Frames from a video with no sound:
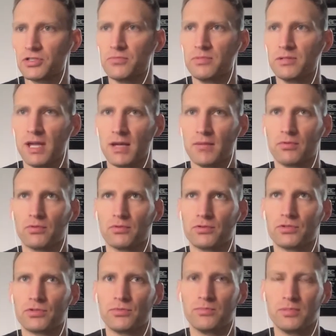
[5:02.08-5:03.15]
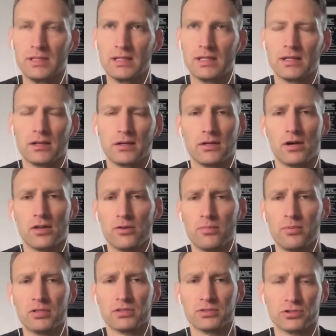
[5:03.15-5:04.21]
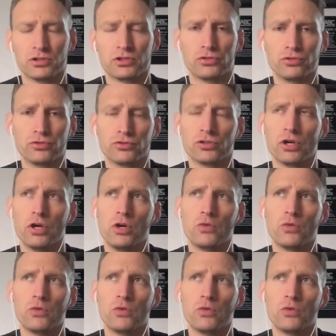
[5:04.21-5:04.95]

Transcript: to be able to be in another person's shoes.